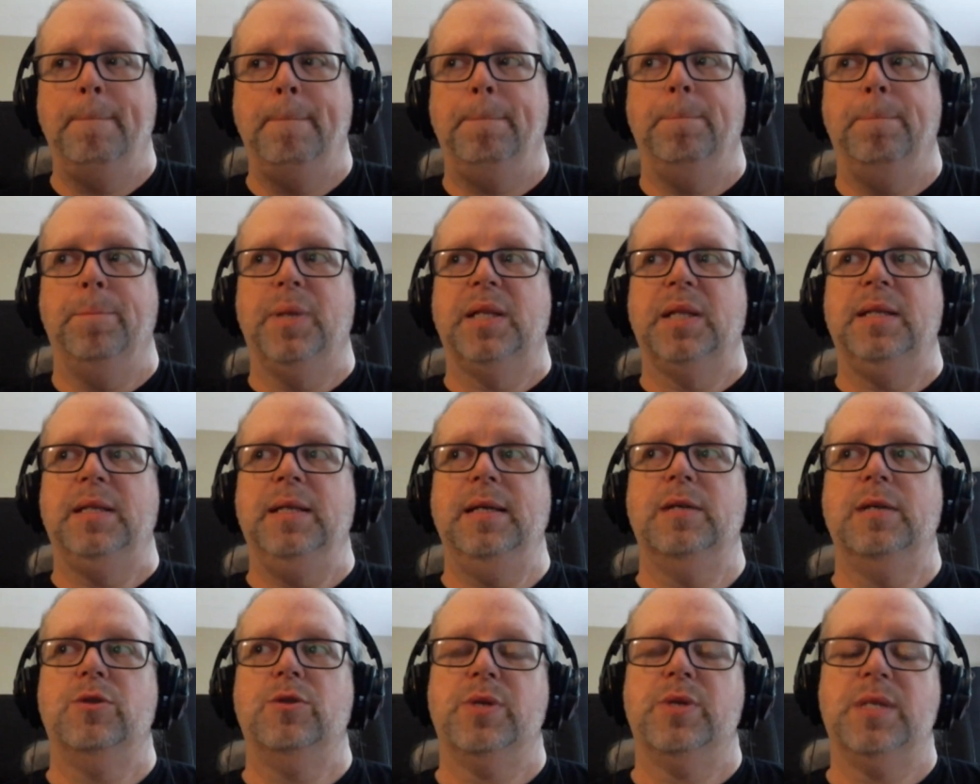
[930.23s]
But
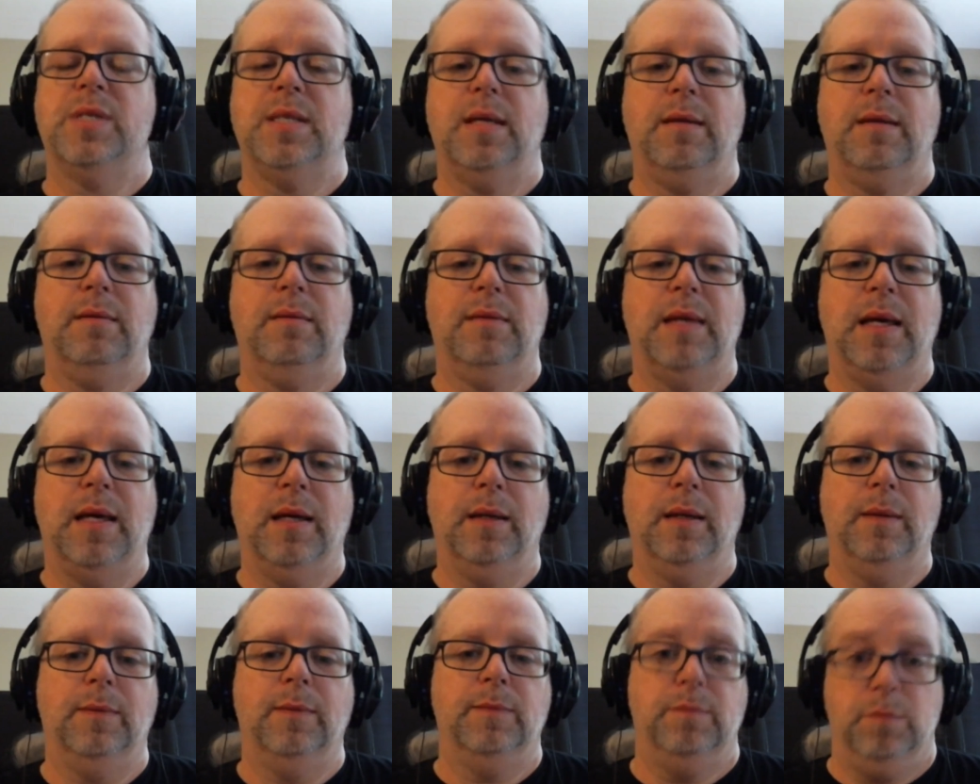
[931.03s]
the interesting
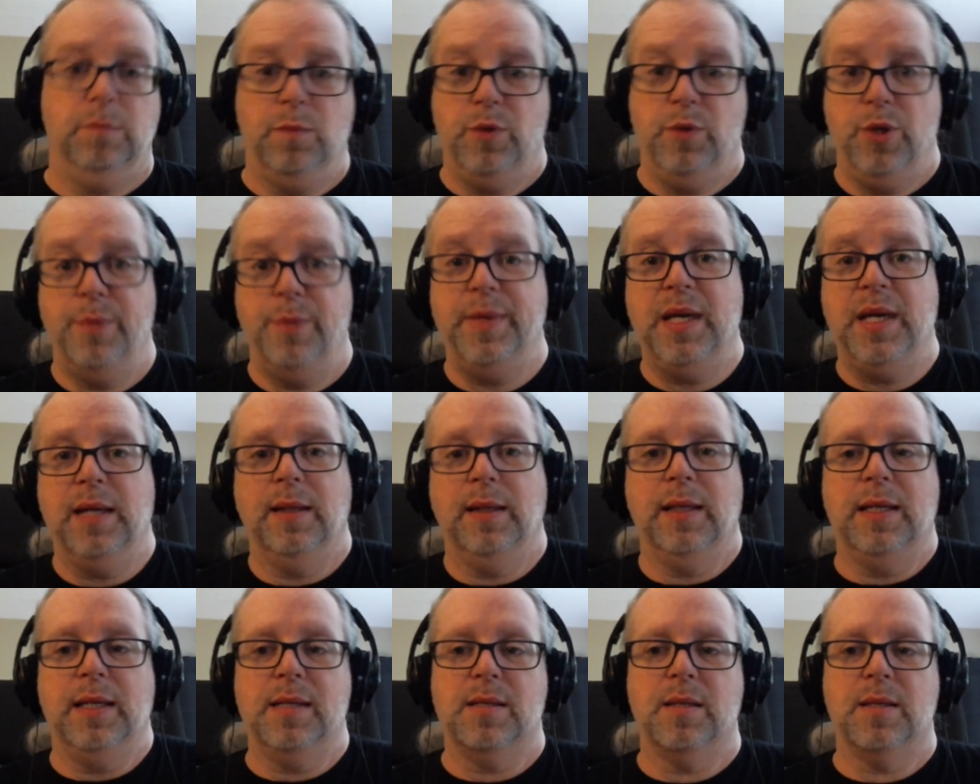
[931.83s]
thing, to me at
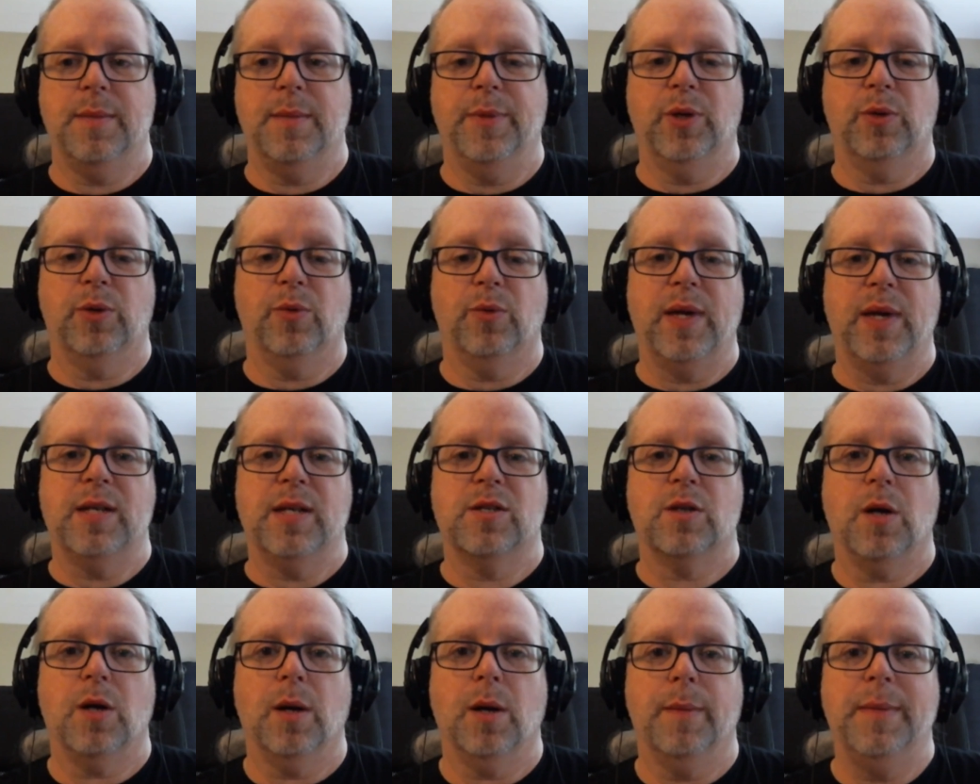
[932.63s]
least, about the Race
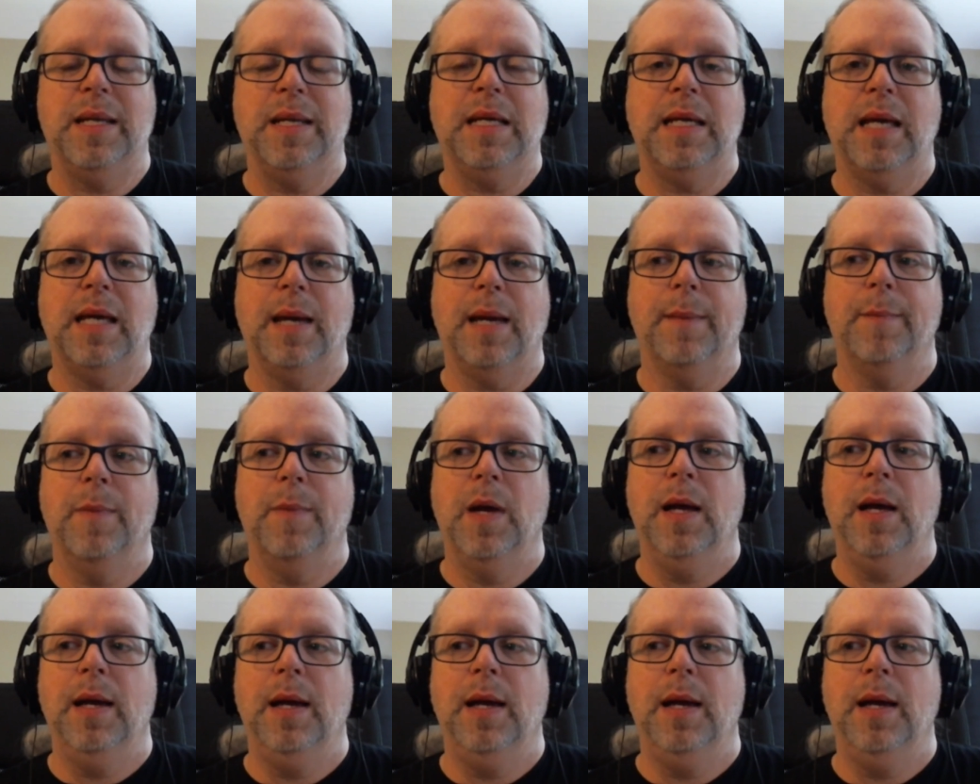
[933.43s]
Car minigame